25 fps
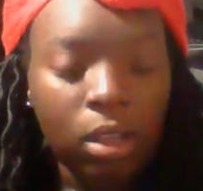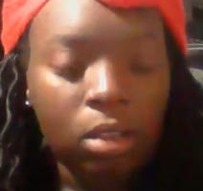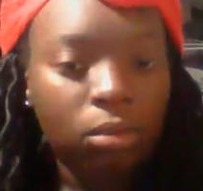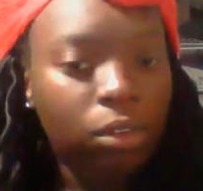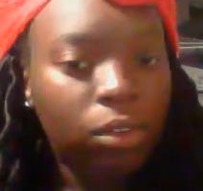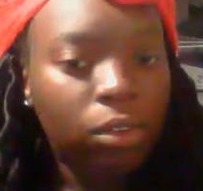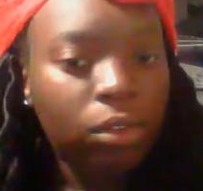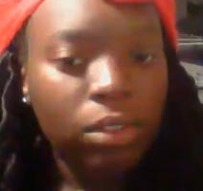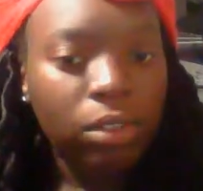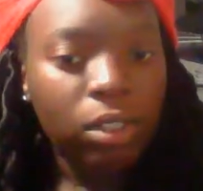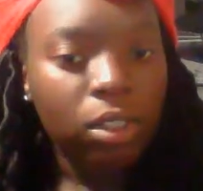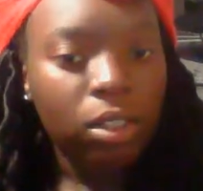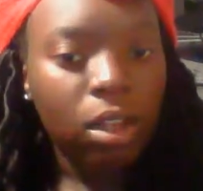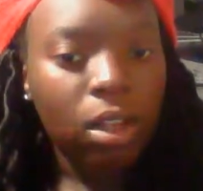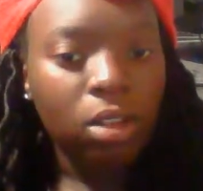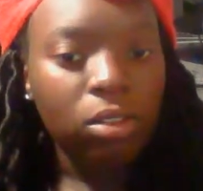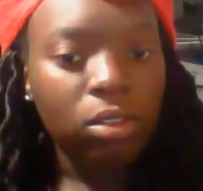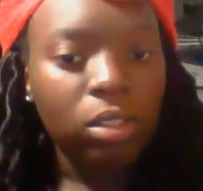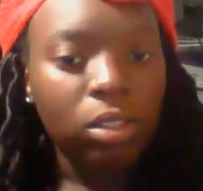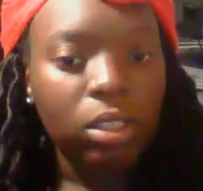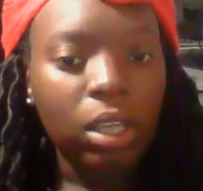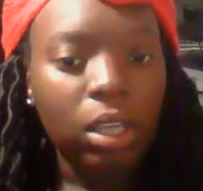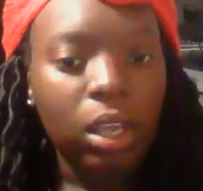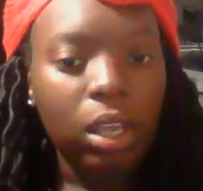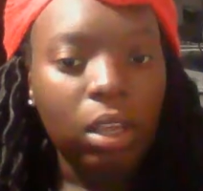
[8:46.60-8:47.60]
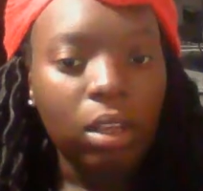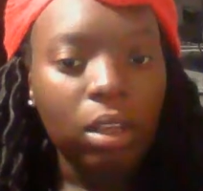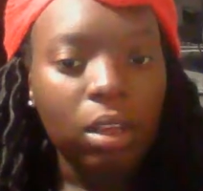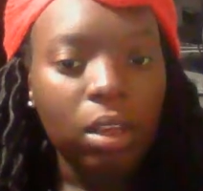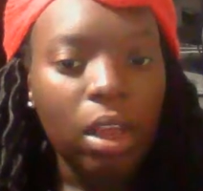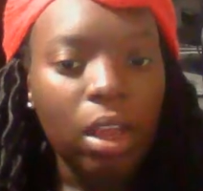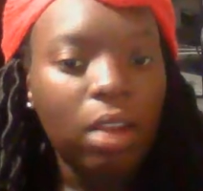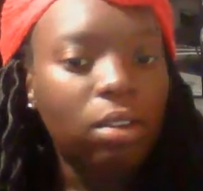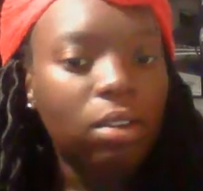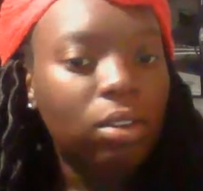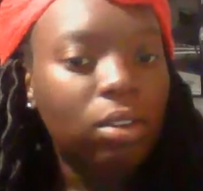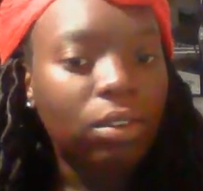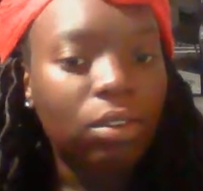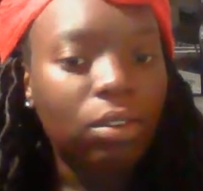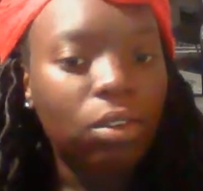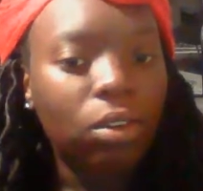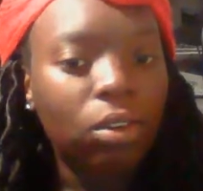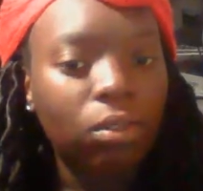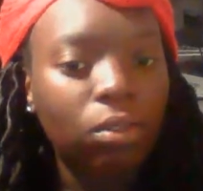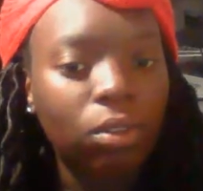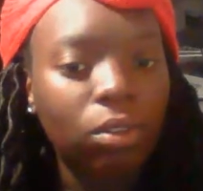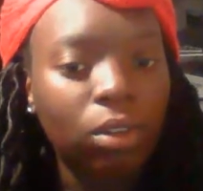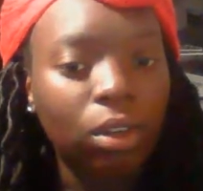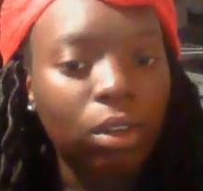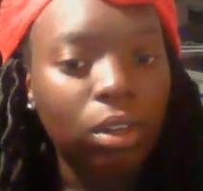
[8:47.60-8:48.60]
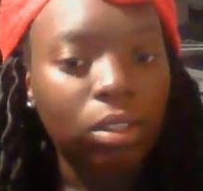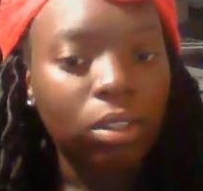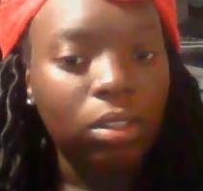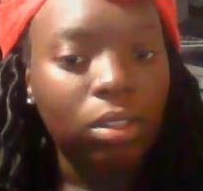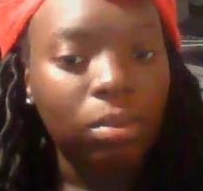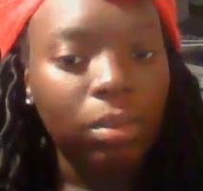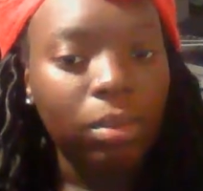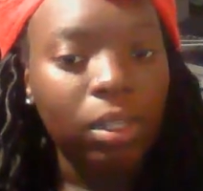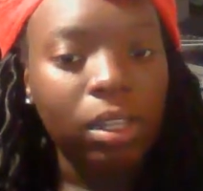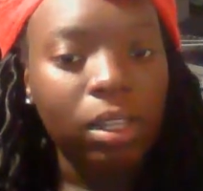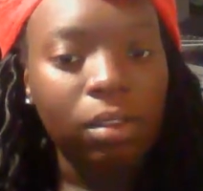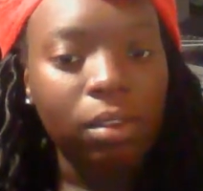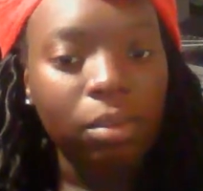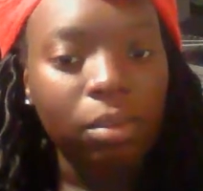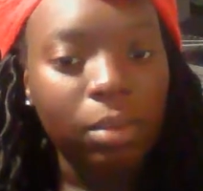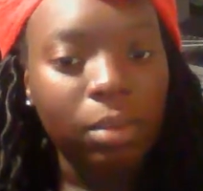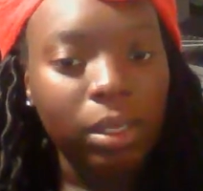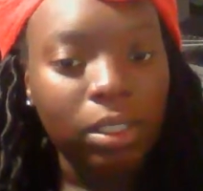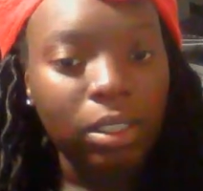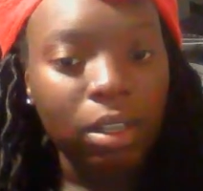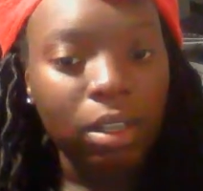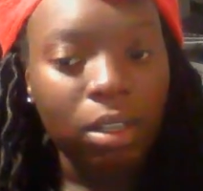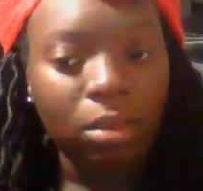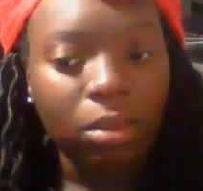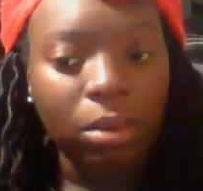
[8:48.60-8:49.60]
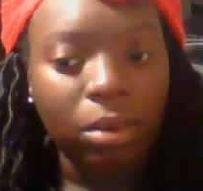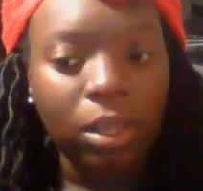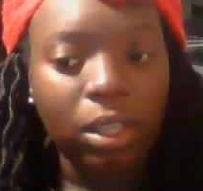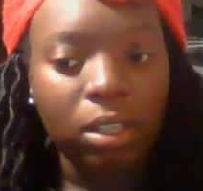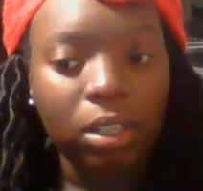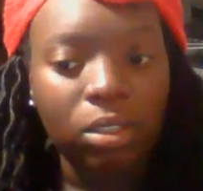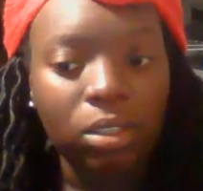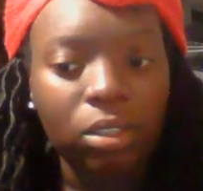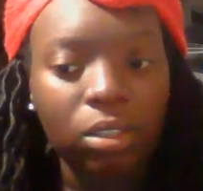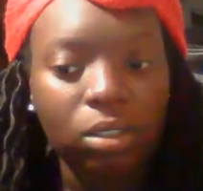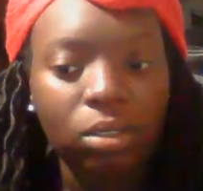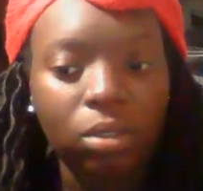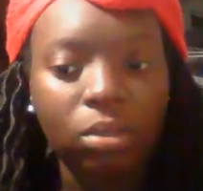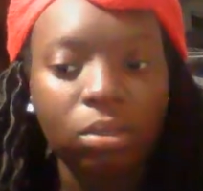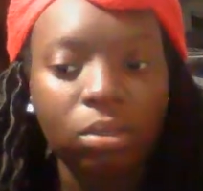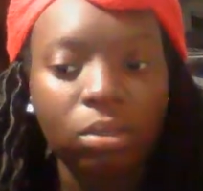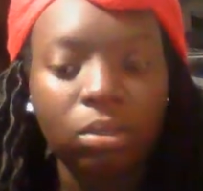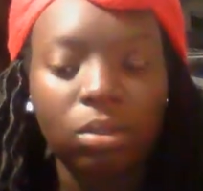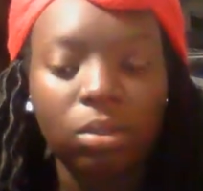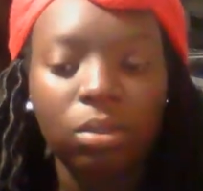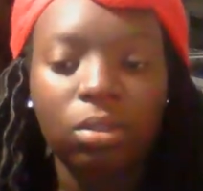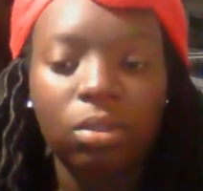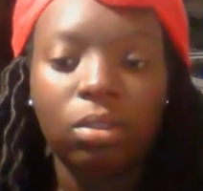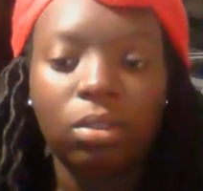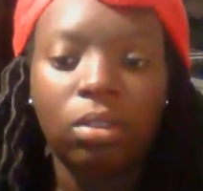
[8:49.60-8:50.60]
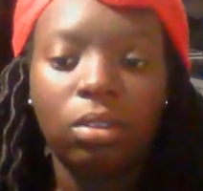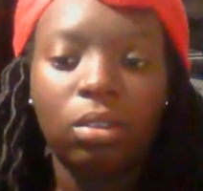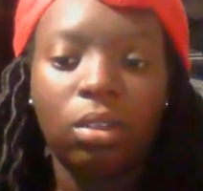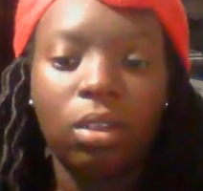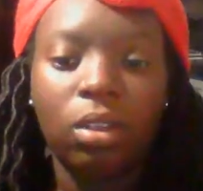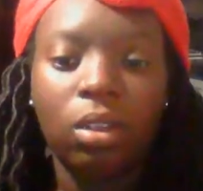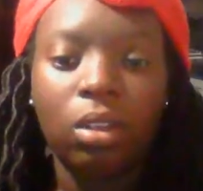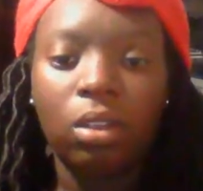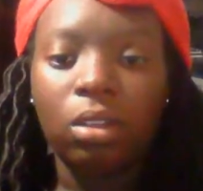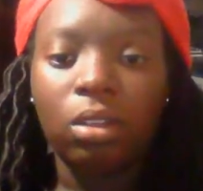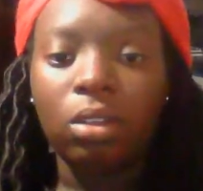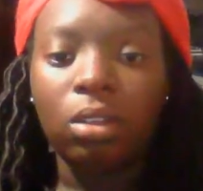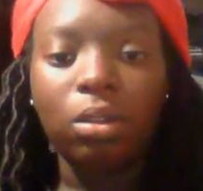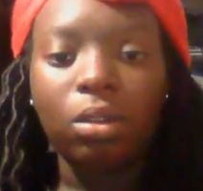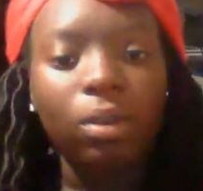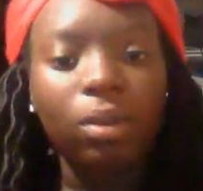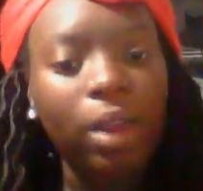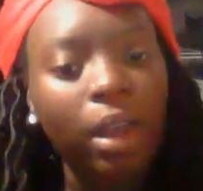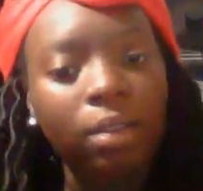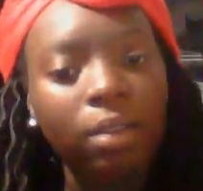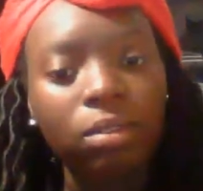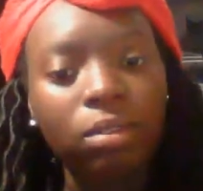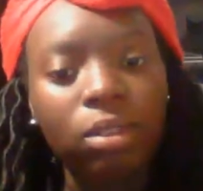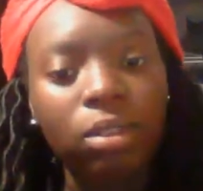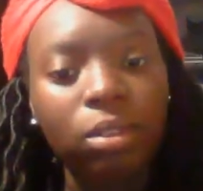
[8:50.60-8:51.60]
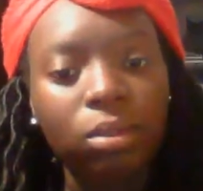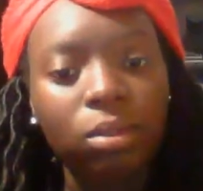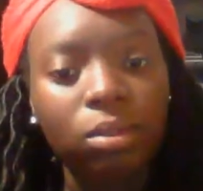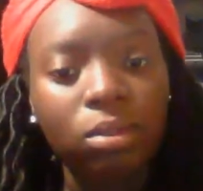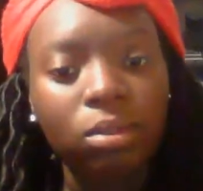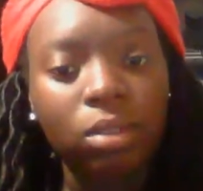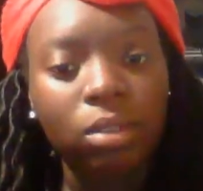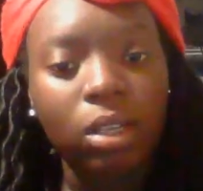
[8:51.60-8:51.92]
$15 a day. I don't even know if you're going to be loving my child the way that you have to.